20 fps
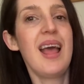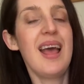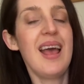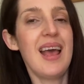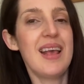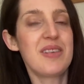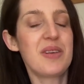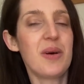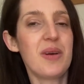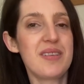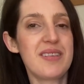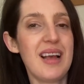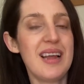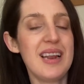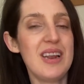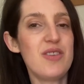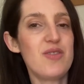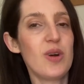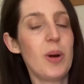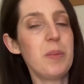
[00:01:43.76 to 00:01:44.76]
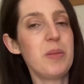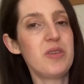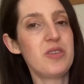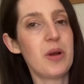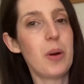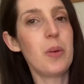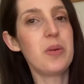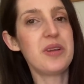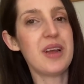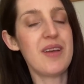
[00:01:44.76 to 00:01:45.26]
It's got a slightly dropped
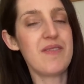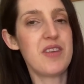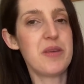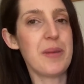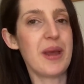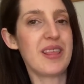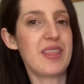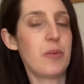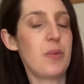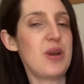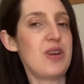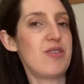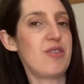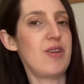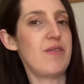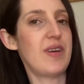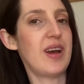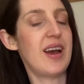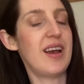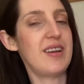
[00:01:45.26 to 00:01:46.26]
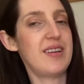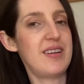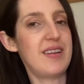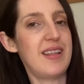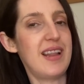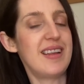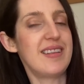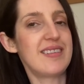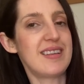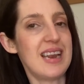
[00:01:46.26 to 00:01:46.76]
shoulder if you make the wintry
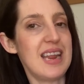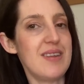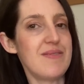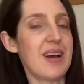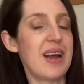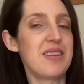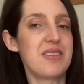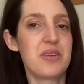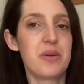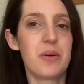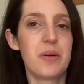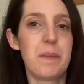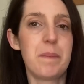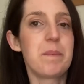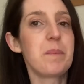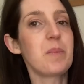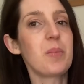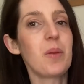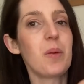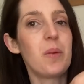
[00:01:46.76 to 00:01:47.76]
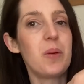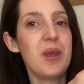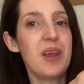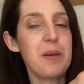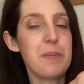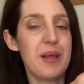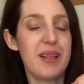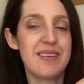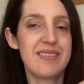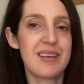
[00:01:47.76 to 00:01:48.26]
version and a sleeve added on. Or you
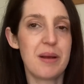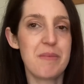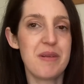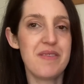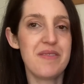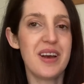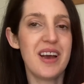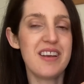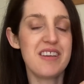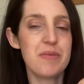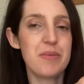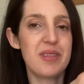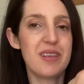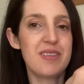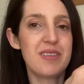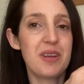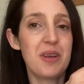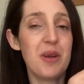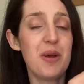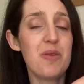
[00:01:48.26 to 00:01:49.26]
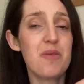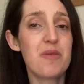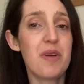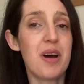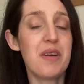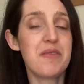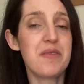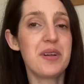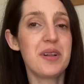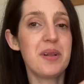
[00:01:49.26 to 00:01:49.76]
can make the summery version with this cute
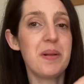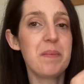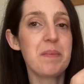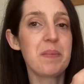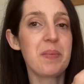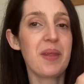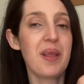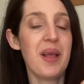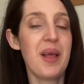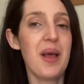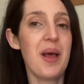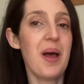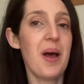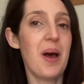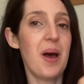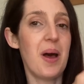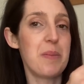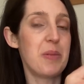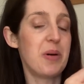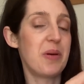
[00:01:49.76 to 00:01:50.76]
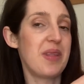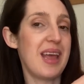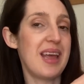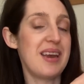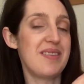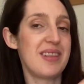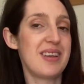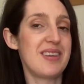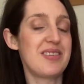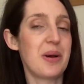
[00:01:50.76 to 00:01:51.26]
ruffle um, on the
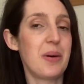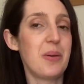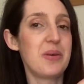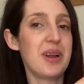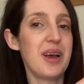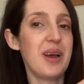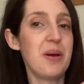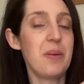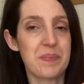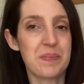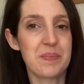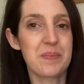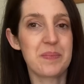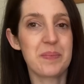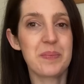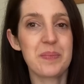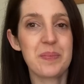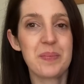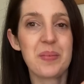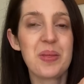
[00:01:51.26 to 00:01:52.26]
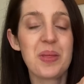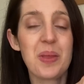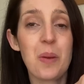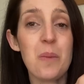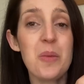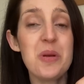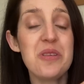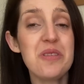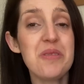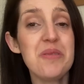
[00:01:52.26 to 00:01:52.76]
end of the shoulder,
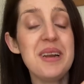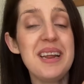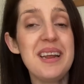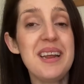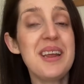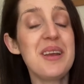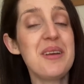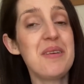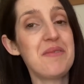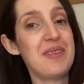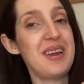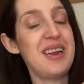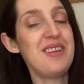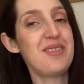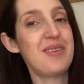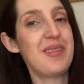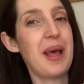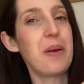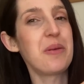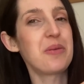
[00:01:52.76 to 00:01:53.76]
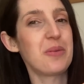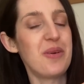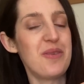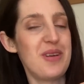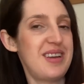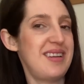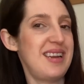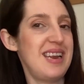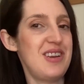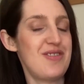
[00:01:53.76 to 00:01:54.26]
which is a really cute feature and that was what
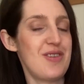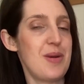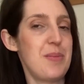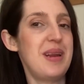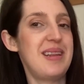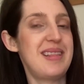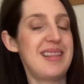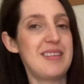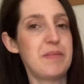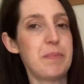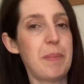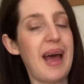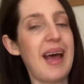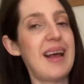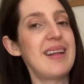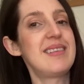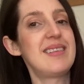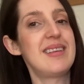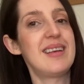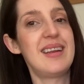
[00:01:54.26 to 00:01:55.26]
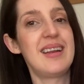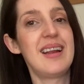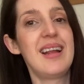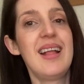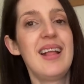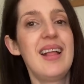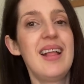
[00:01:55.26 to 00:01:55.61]
originally drew me to this pattern.